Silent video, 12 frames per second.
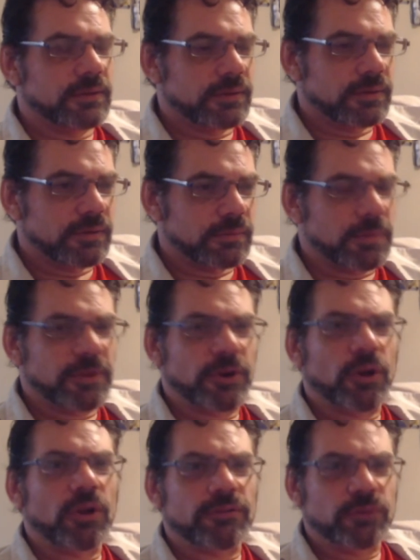Remember that
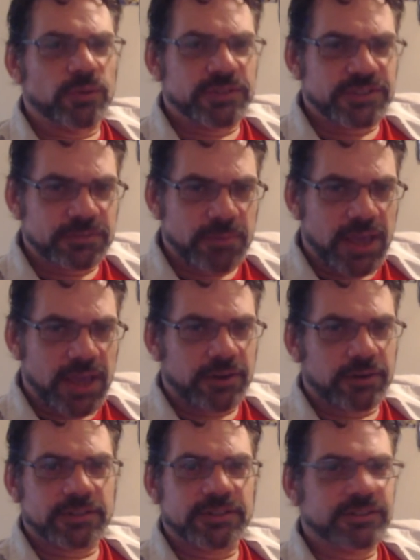all our voices matter,
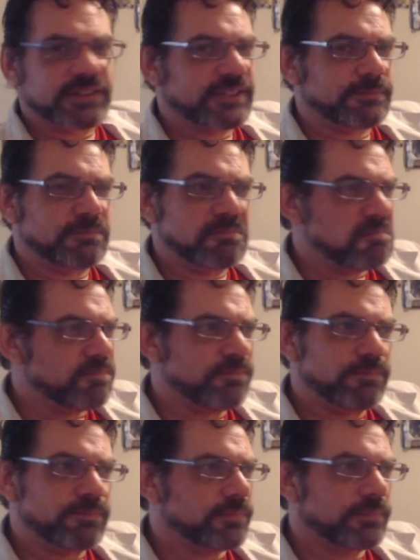and it
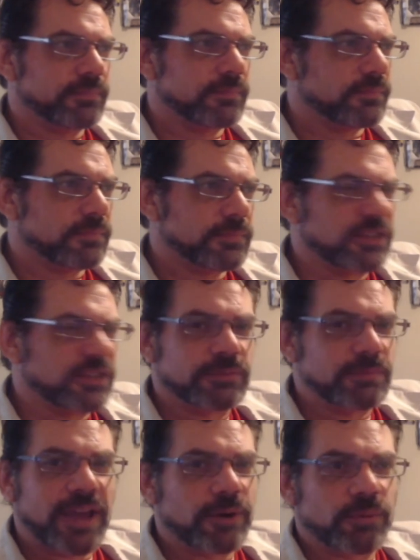doesn't
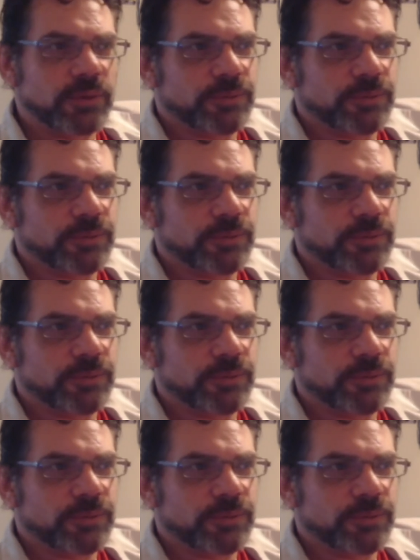matter what